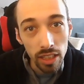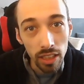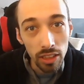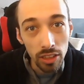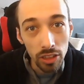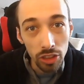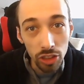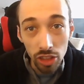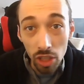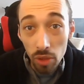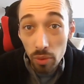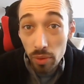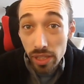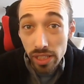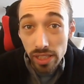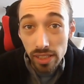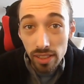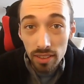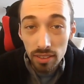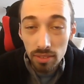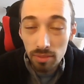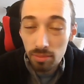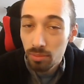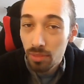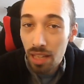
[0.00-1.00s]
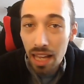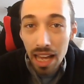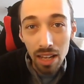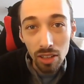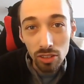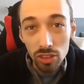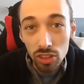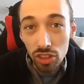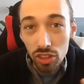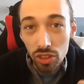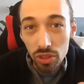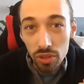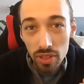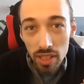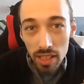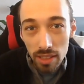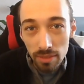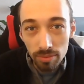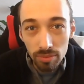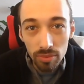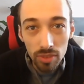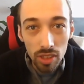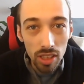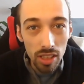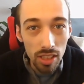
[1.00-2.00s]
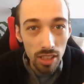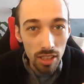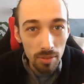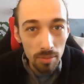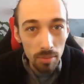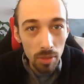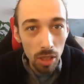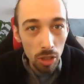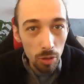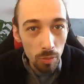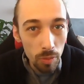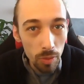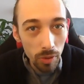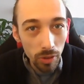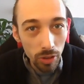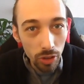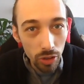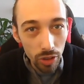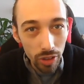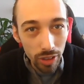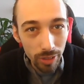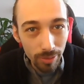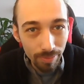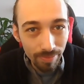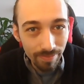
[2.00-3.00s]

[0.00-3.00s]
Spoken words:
showing how to do that. Hope you enjoy.